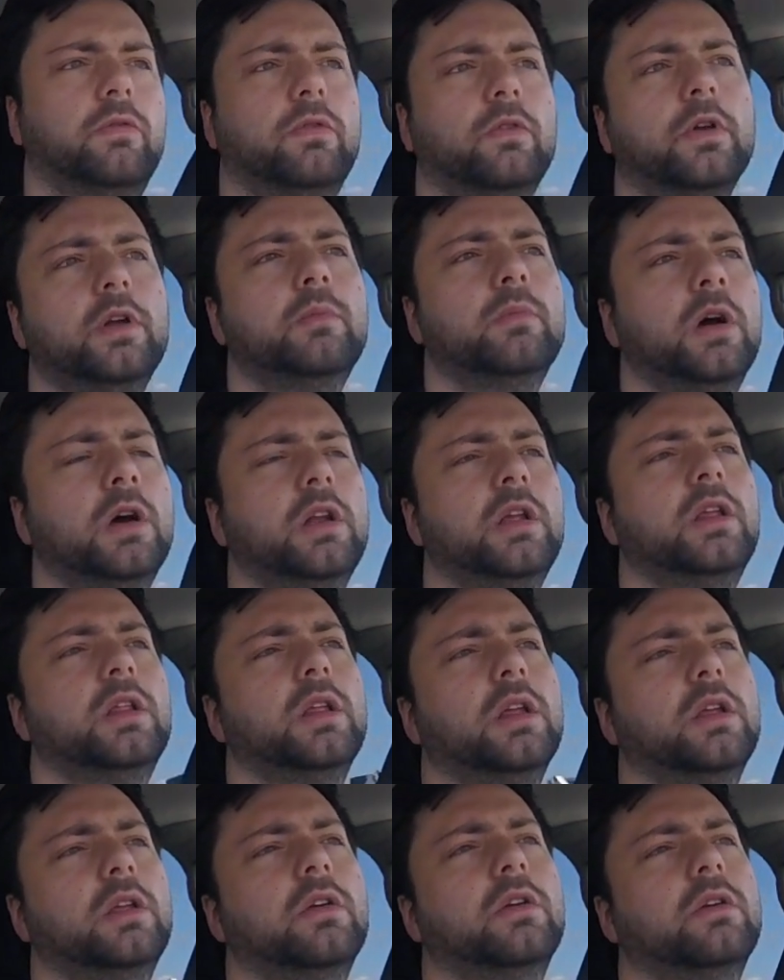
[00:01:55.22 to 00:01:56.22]
free money
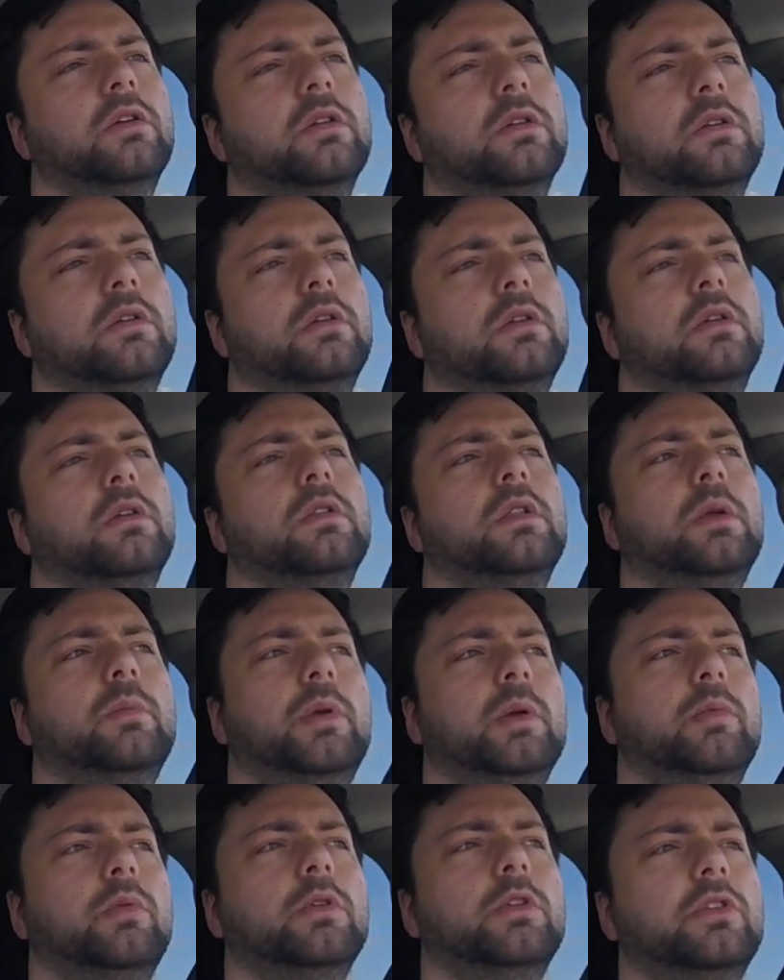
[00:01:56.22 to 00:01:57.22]
that you're
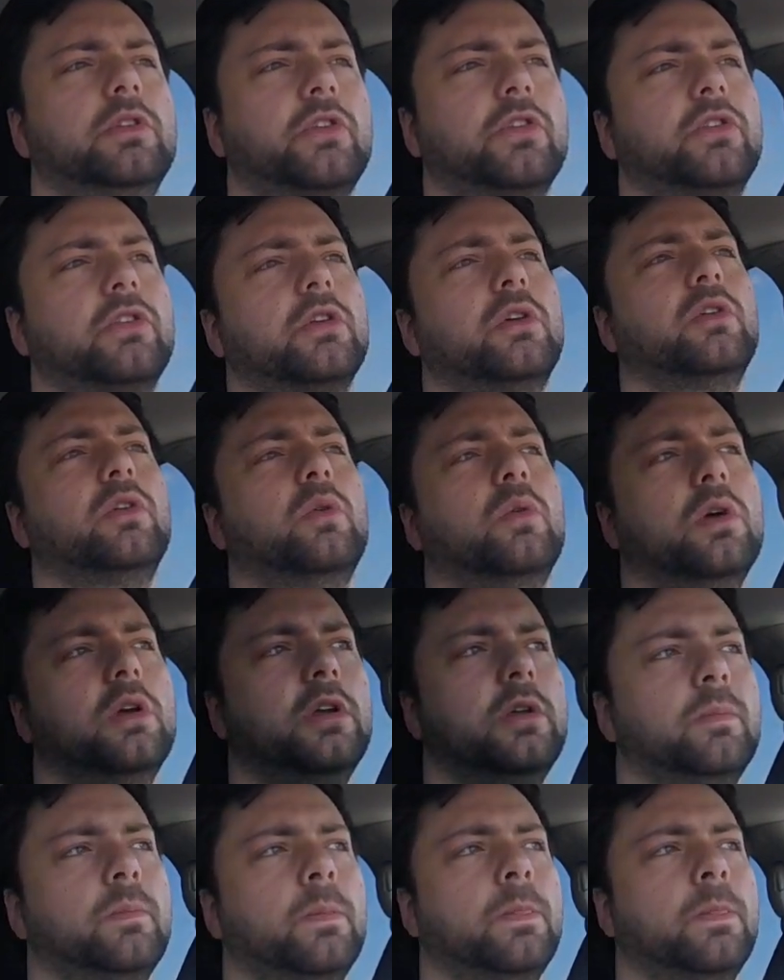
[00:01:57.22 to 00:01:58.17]
that people are just throwing away.